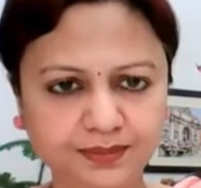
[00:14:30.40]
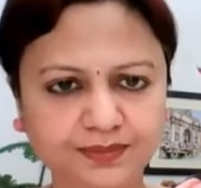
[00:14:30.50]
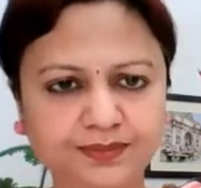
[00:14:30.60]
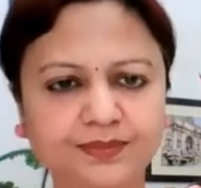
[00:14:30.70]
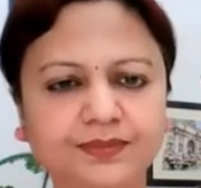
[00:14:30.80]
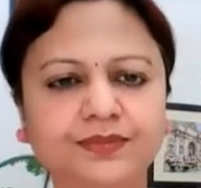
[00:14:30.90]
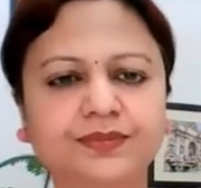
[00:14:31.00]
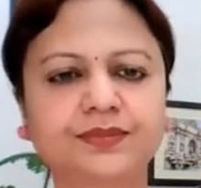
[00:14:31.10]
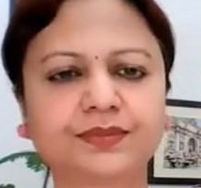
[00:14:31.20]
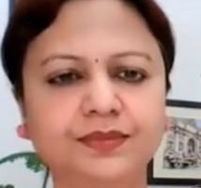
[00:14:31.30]

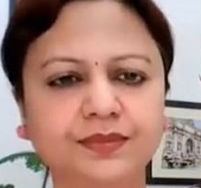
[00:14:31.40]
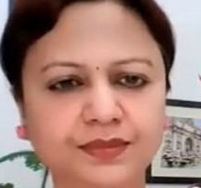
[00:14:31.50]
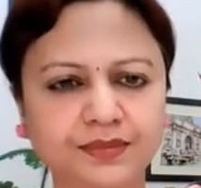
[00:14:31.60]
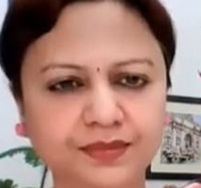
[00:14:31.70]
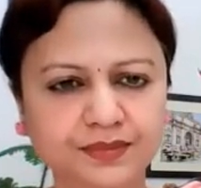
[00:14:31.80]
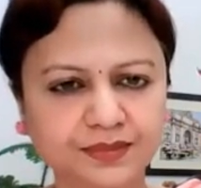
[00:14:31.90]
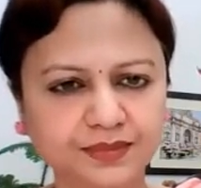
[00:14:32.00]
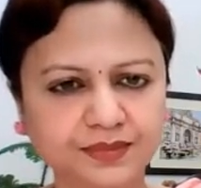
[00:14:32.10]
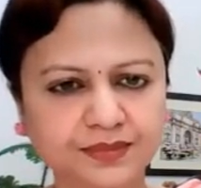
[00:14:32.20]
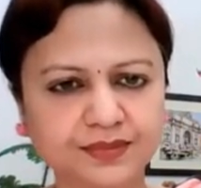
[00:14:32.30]

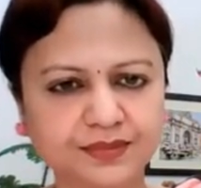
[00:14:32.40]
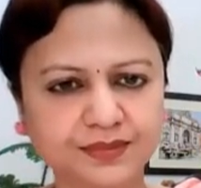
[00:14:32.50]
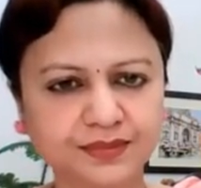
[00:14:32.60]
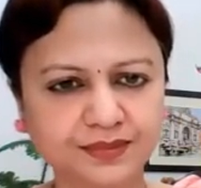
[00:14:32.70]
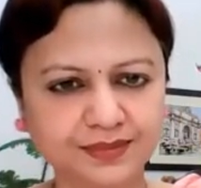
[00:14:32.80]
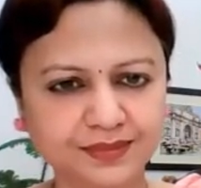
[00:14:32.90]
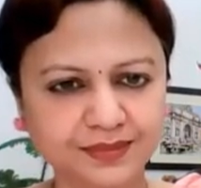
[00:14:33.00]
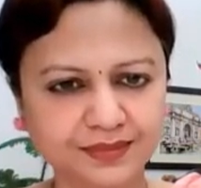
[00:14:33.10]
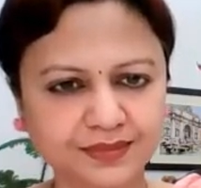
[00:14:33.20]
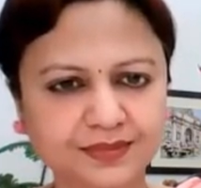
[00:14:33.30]

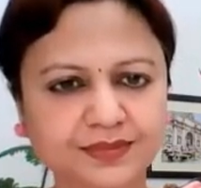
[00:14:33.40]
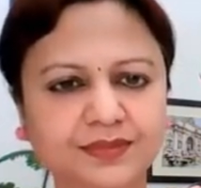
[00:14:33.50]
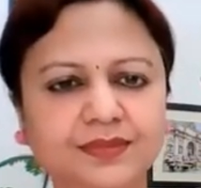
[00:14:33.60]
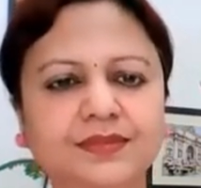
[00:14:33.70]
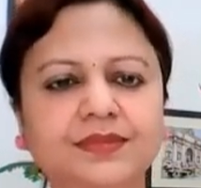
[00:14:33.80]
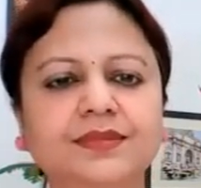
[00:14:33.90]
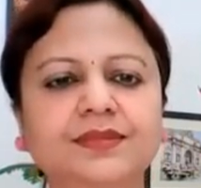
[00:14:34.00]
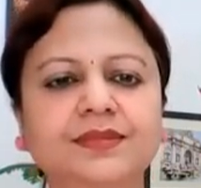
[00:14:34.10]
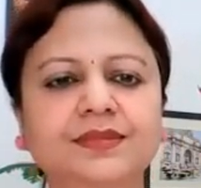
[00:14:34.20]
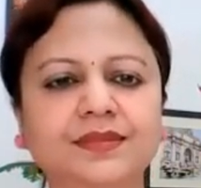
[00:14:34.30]

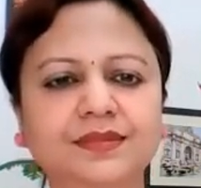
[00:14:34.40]
[no speech]